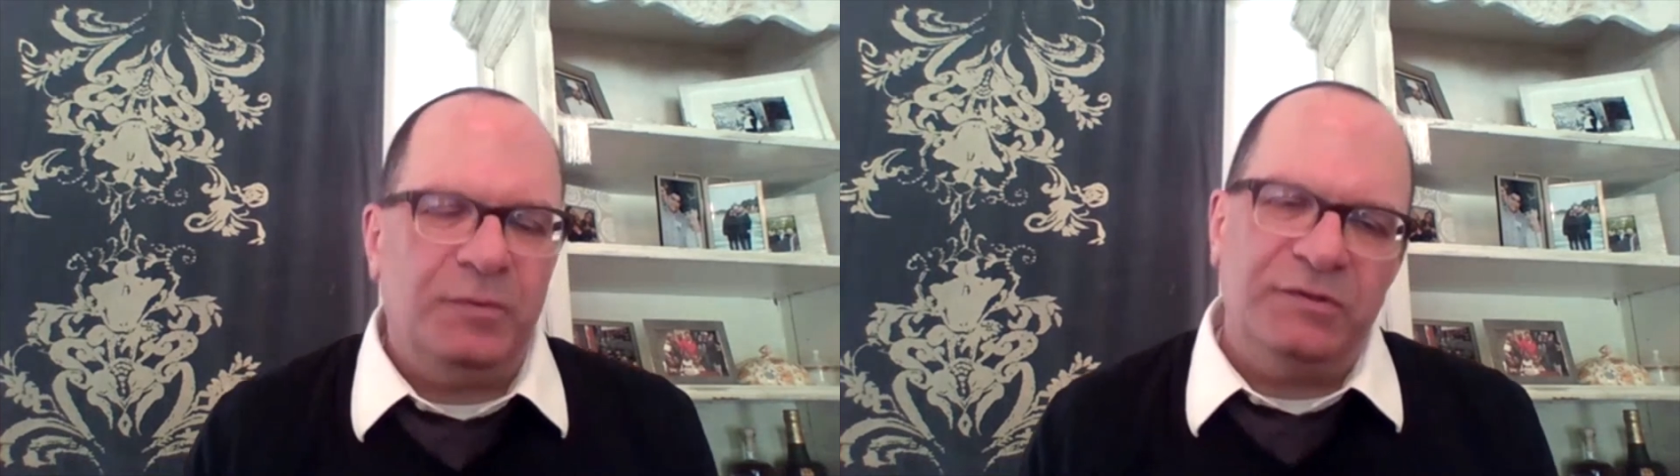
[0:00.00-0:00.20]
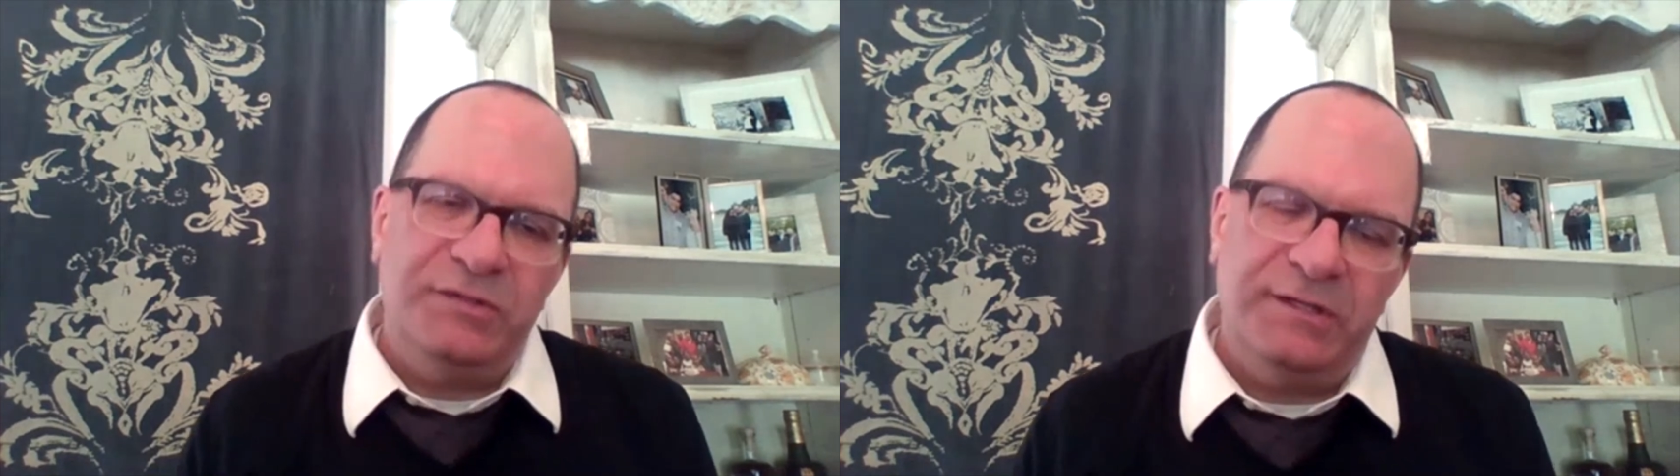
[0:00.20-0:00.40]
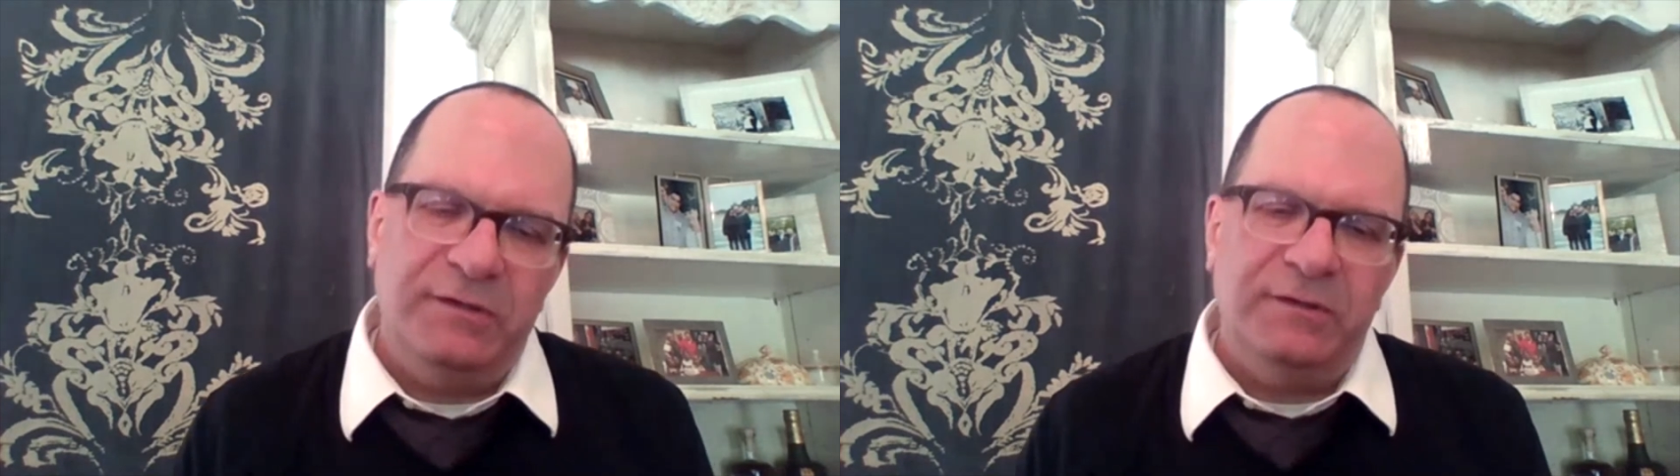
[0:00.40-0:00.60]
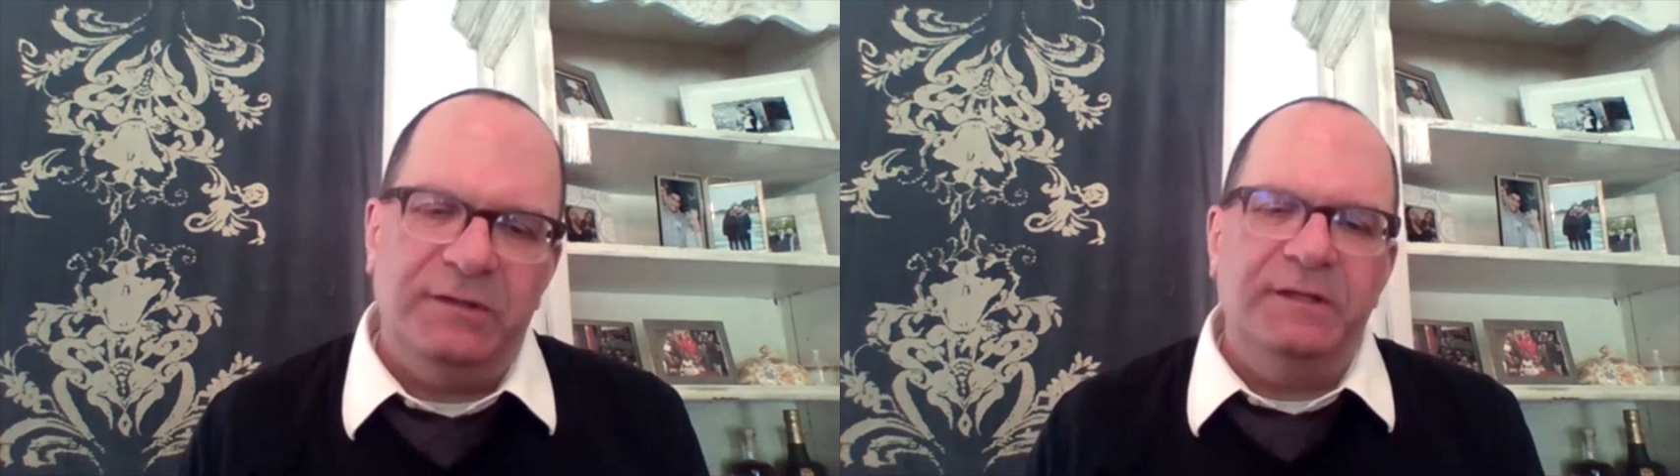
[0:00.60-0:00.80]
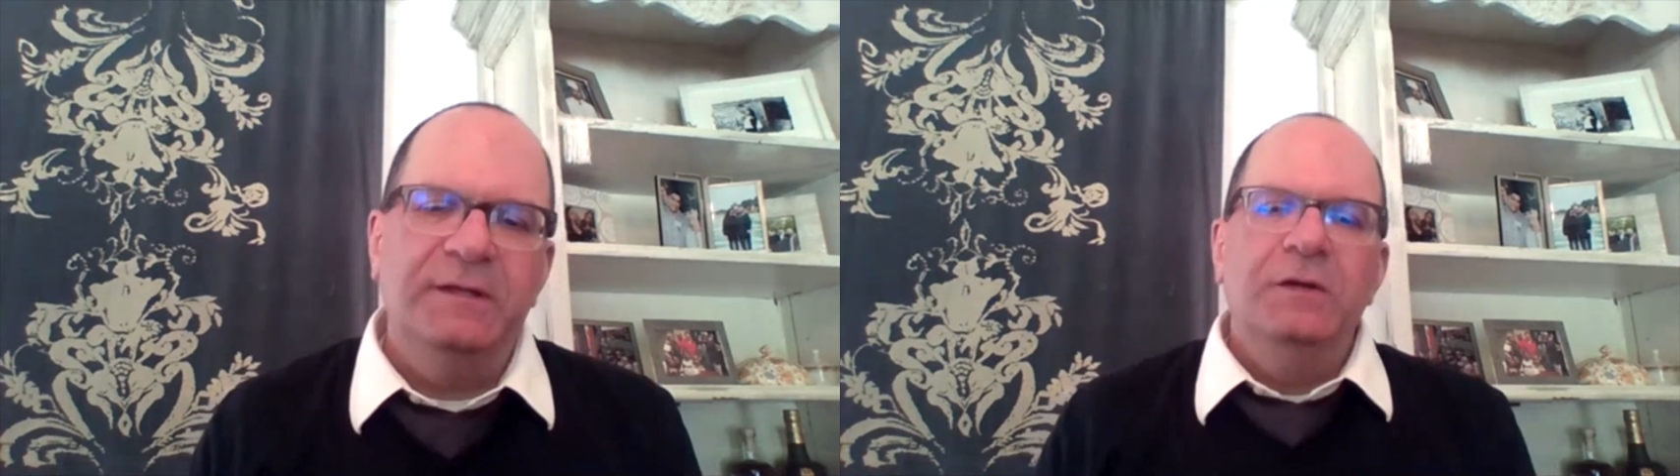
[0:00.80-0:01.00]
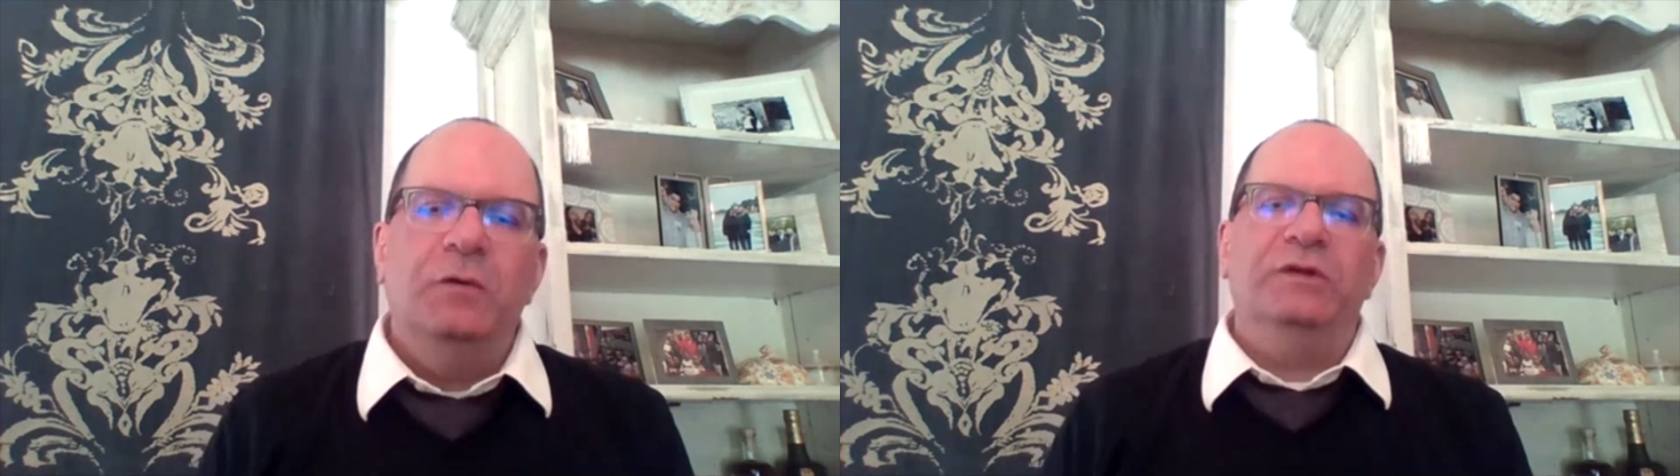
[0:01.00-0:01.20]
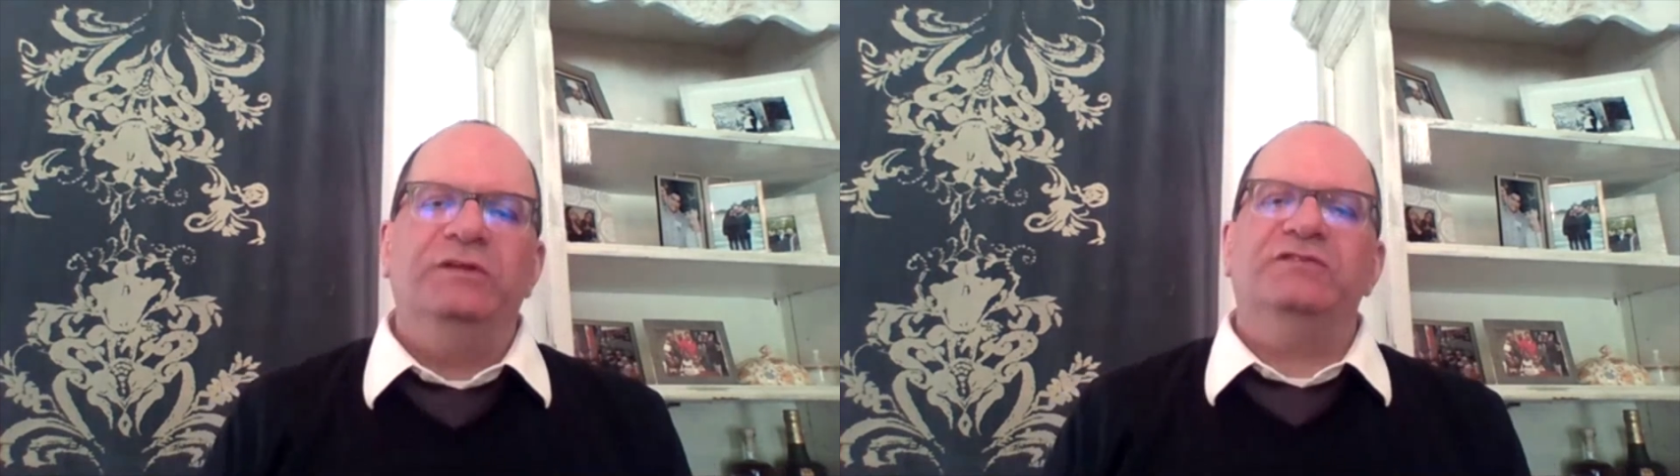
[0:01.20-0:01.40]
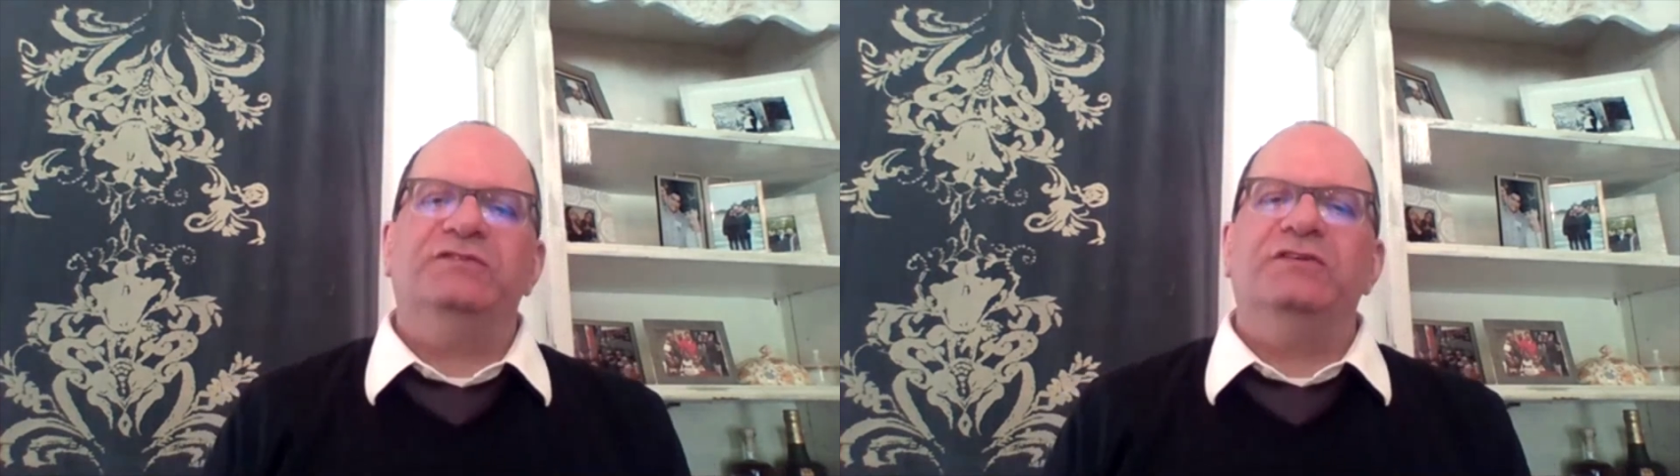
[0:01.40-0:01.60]
particularly when
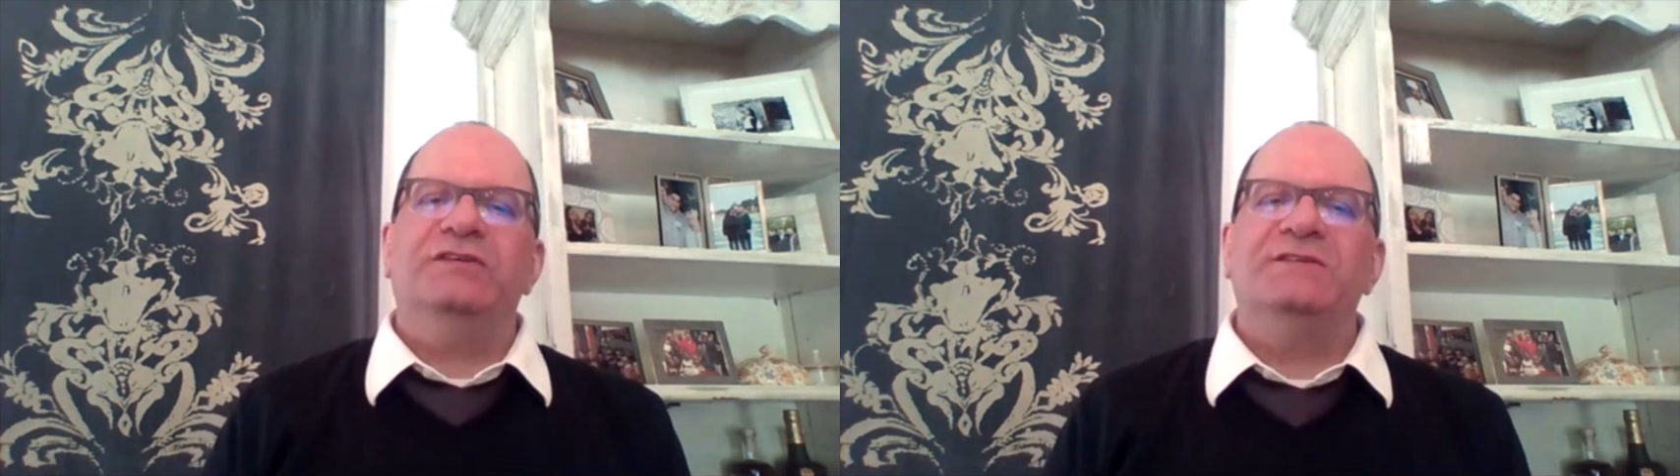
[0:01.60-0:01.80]
you start